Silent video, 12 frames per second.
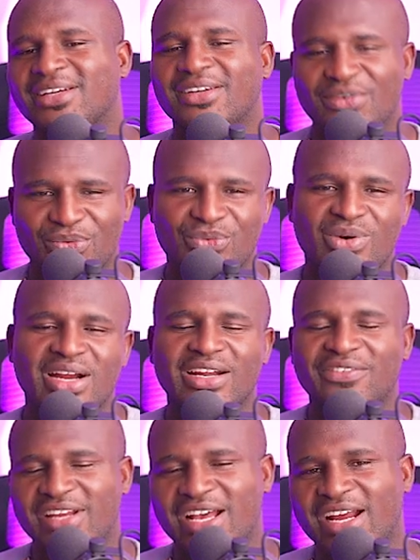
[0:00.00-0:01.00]
one after
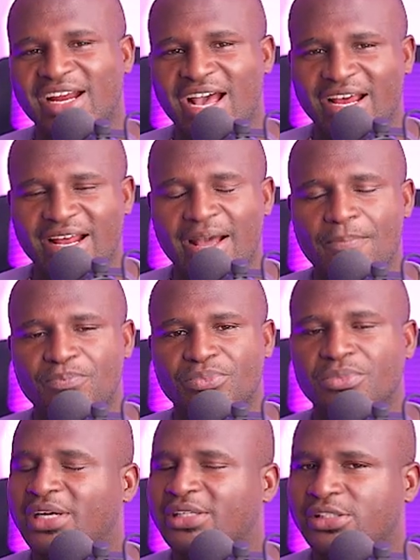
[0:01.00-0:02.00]
the other
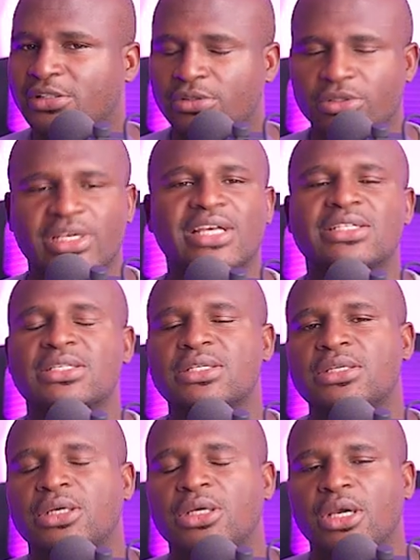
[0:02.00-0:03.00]
until you get
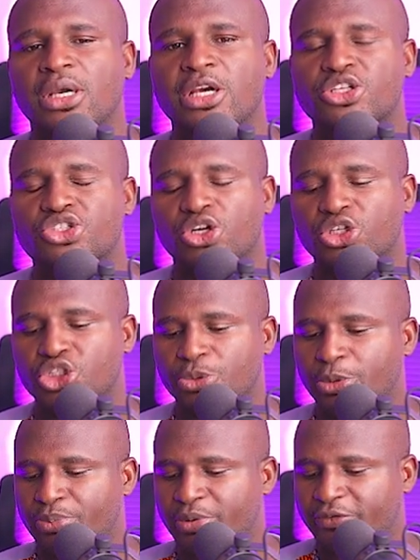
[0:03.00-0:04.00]
it all to be
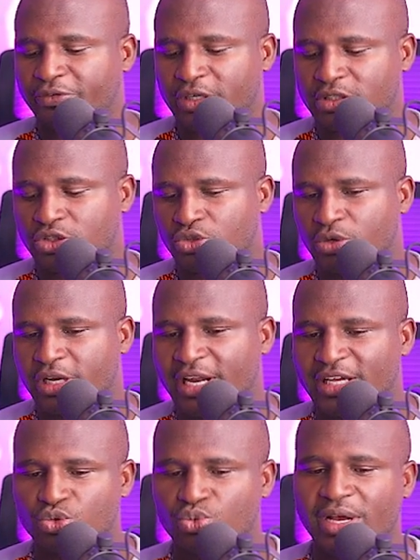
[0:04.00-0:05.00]
perfect. So the
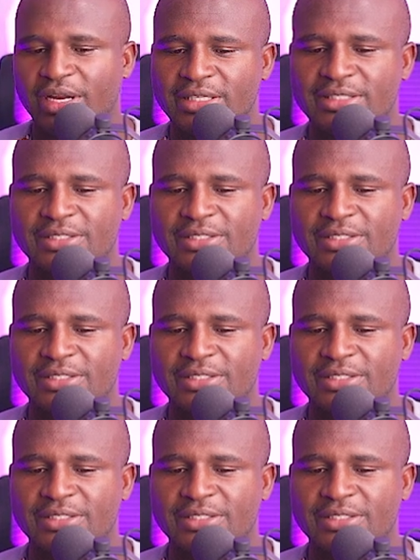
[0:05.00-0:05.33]
next one is